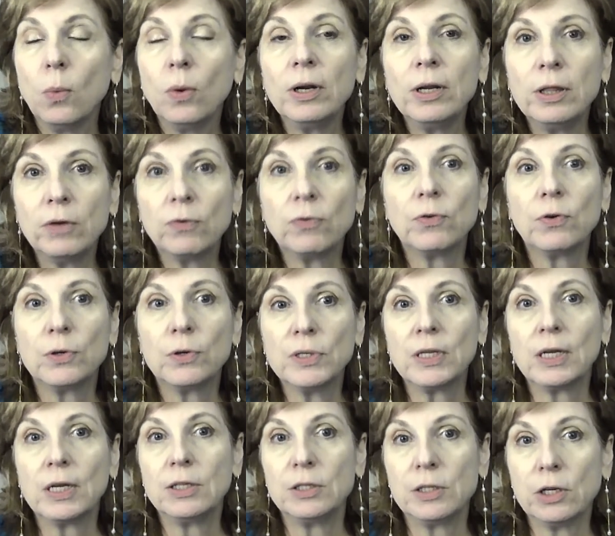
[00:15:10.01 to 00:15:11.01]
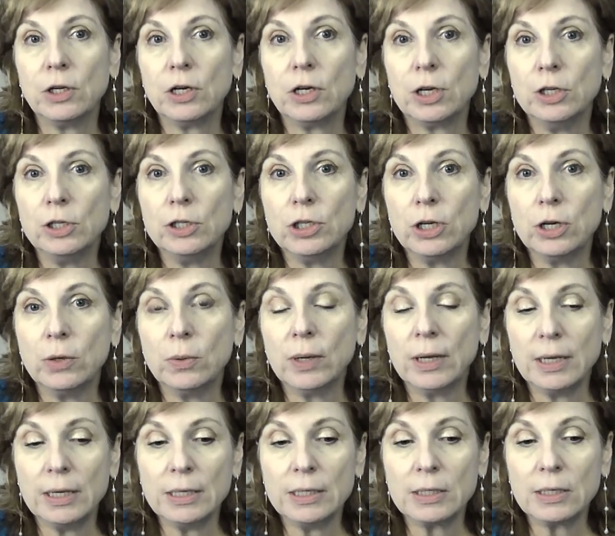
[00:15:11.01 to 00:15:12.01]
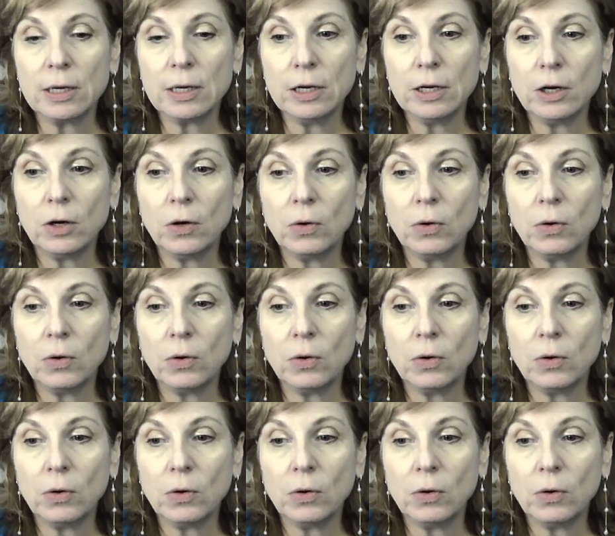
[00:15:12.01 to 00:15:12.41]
One of the first things that you can do is,